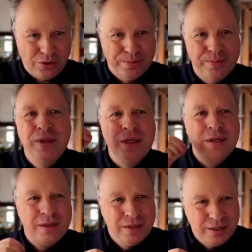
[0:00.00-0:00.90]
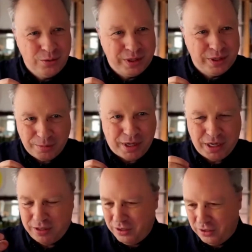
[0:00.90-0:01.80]
home with their
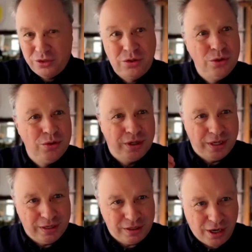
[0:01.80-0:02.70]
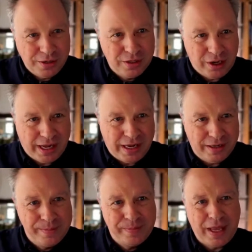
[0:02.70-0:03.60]
partner to the
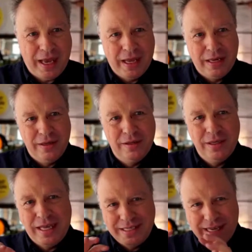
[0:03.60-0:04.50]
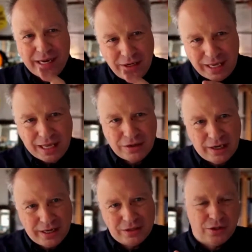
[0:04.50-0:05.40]
gondola, and exactly
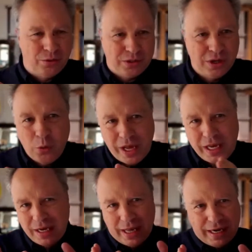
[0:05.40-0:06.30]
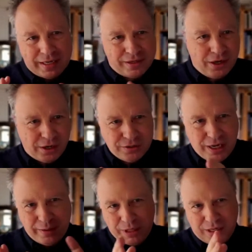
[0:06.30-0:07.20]
calculated so there was no waiting line at the
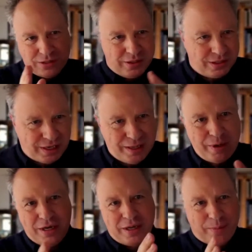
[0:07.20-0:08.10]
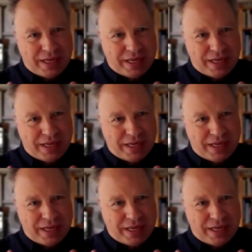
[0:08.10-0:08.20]
gondola, because there's limited